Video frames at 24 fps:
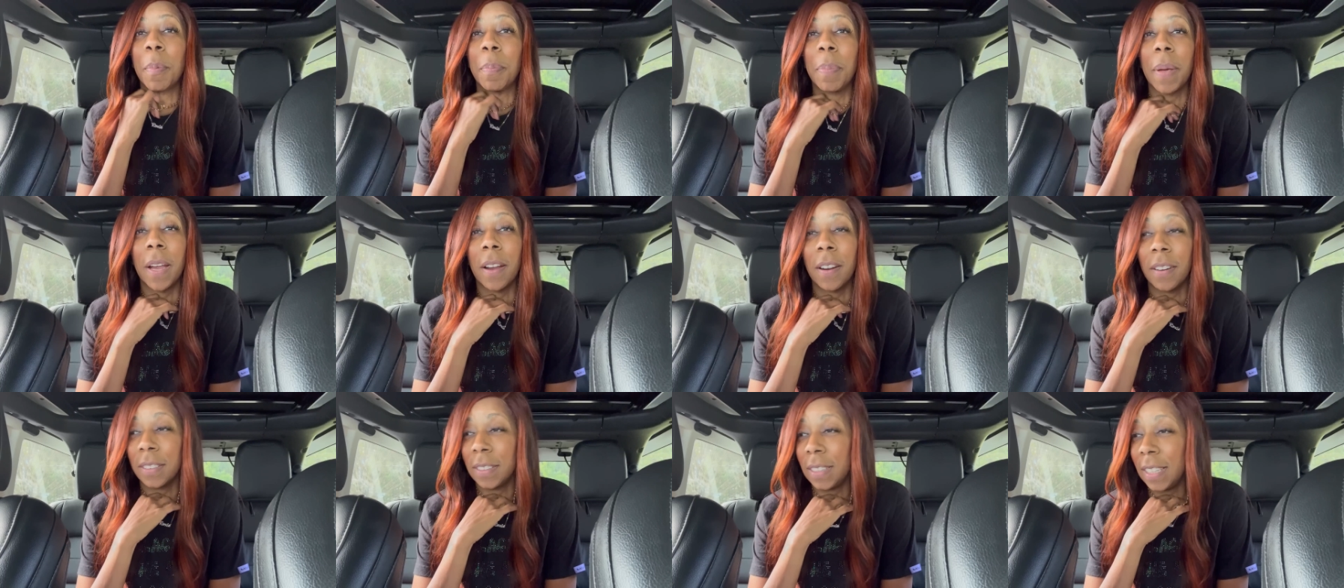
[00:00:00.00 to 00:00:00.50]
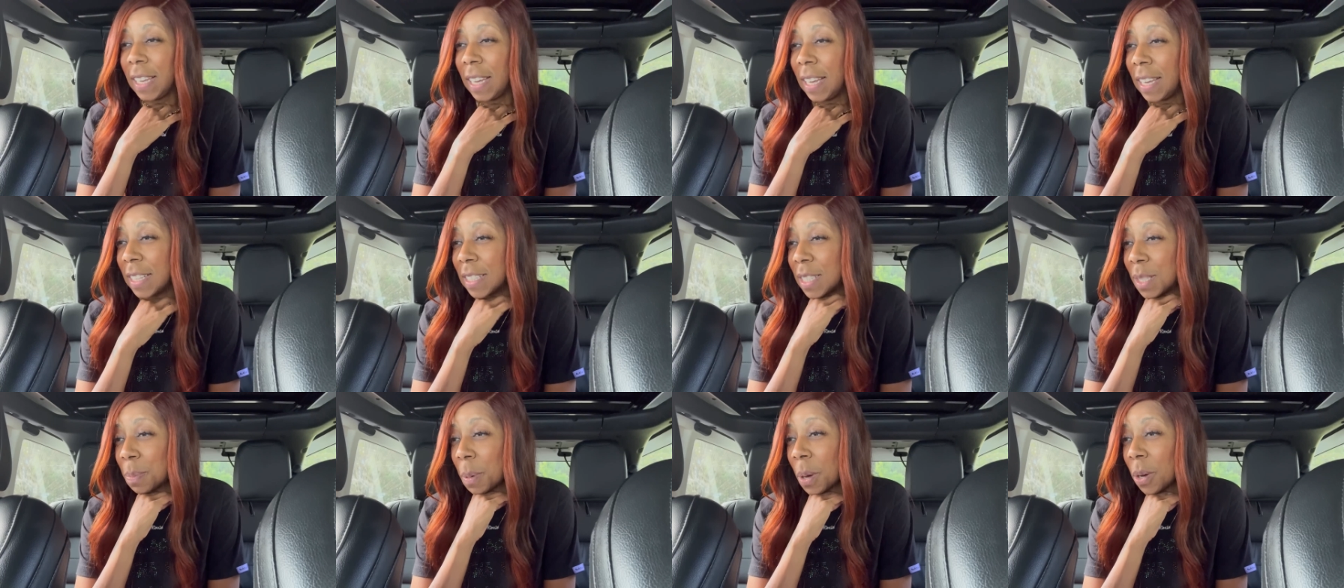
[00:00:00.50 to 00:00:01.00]
Apparently, he
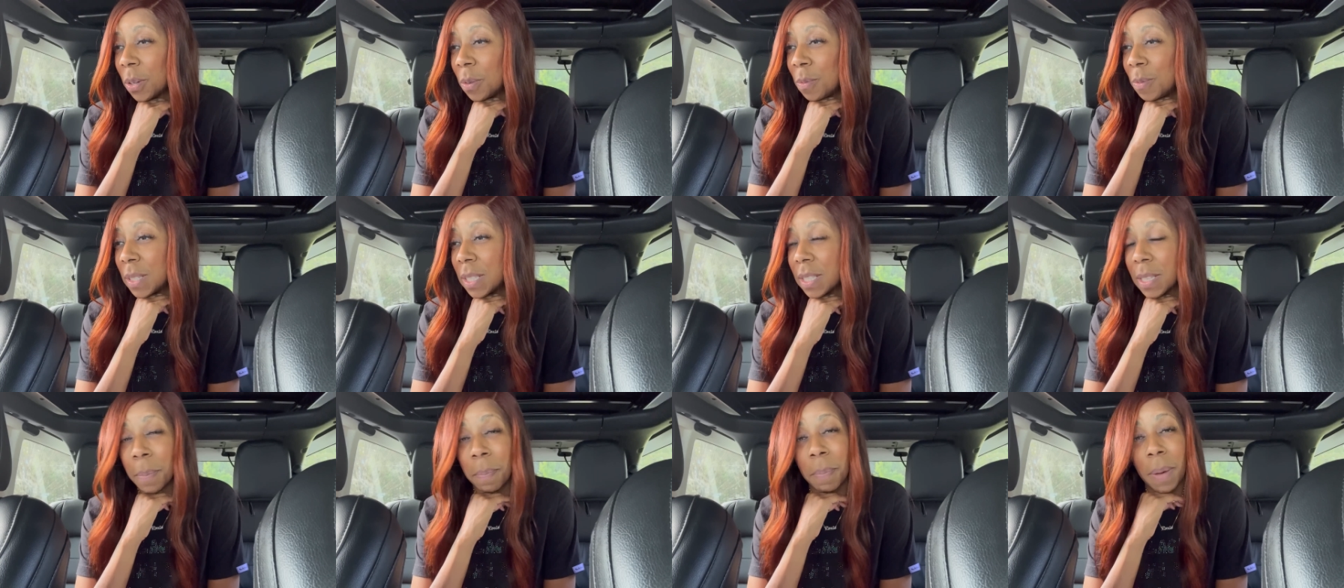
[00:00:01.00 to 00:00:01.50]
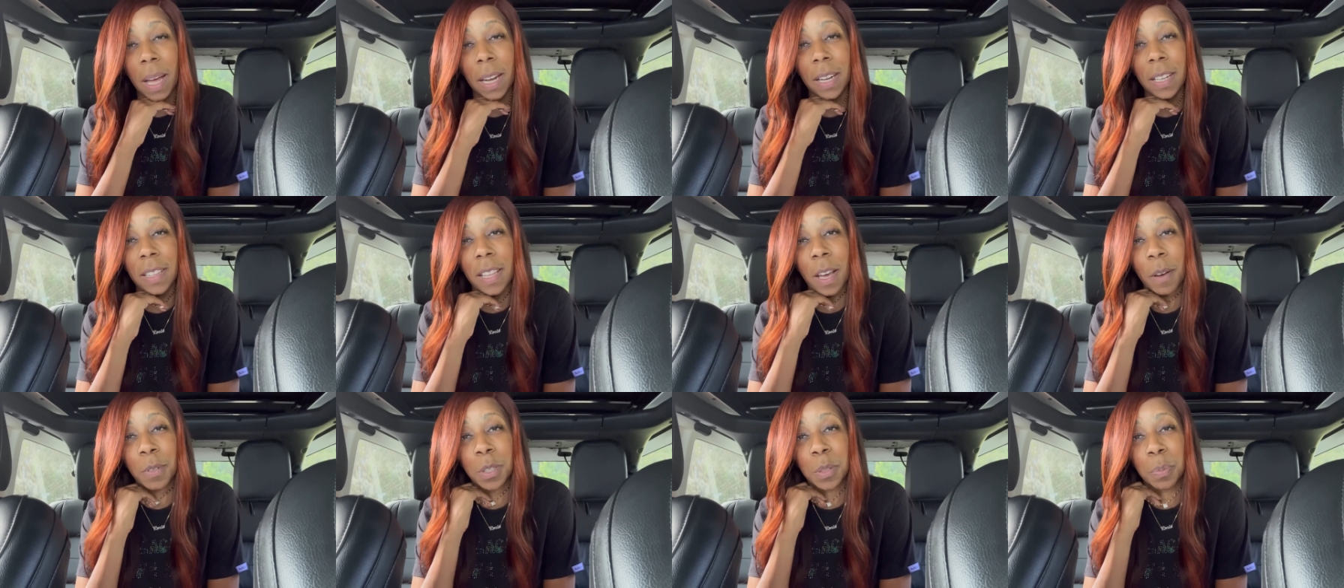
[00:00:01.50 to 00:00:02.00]
had spoken with
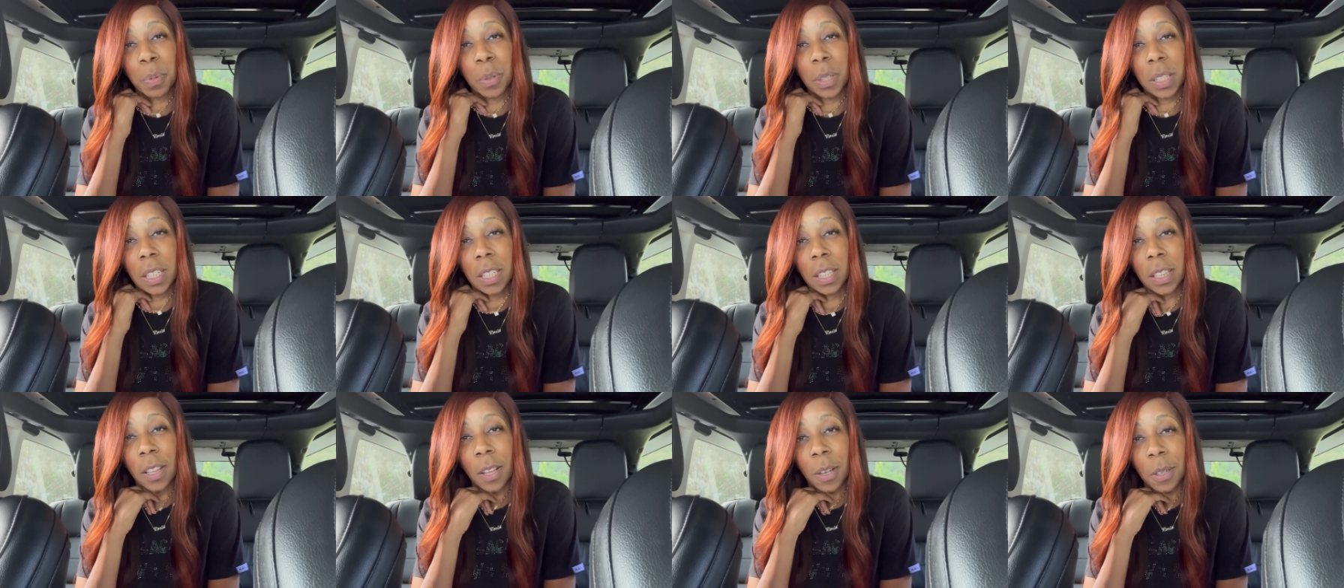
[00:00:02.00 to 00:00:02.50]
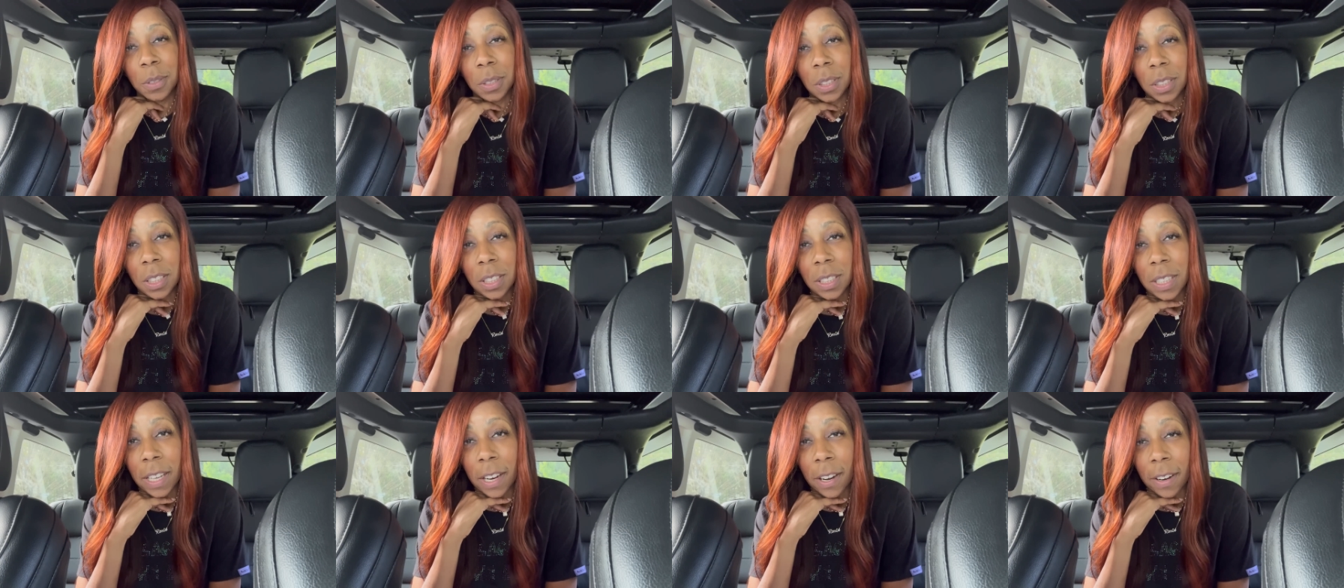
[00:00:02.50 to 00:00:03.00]
somebody that was pretty close
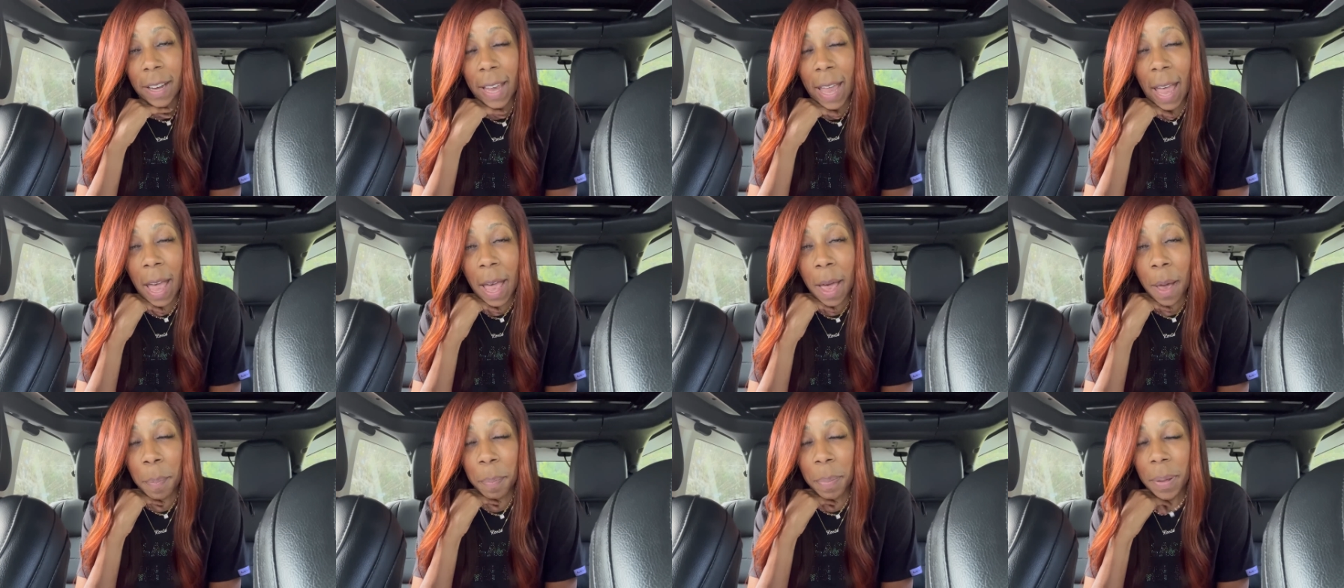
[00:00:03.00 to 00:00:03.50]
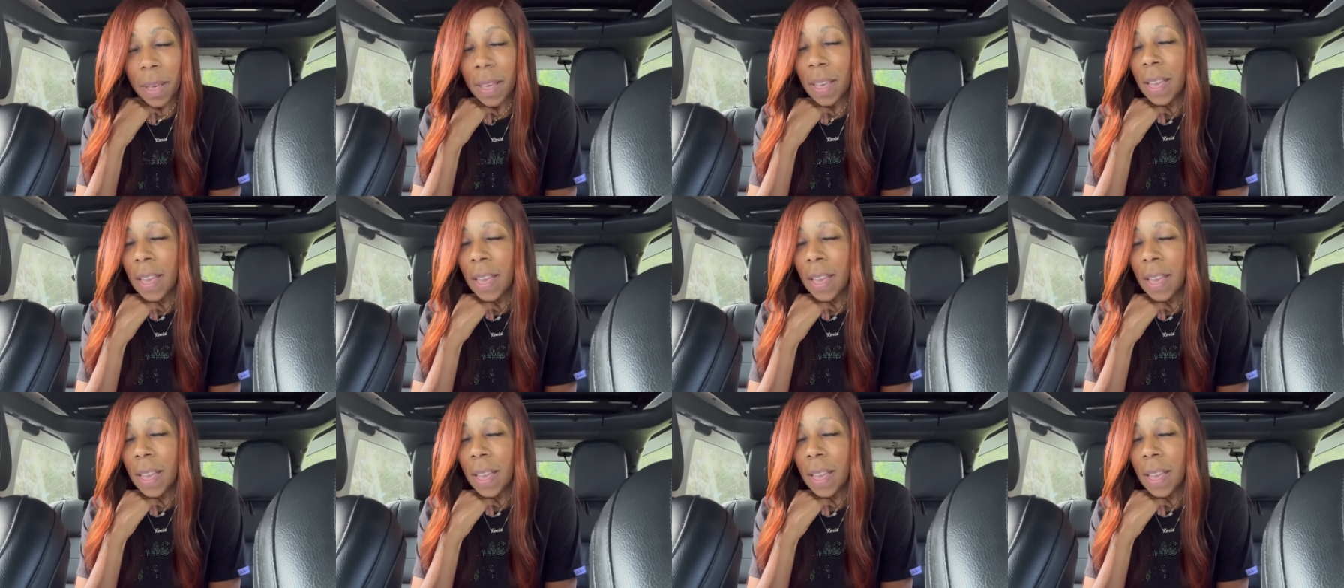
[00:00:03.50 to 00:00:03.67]
to their camp.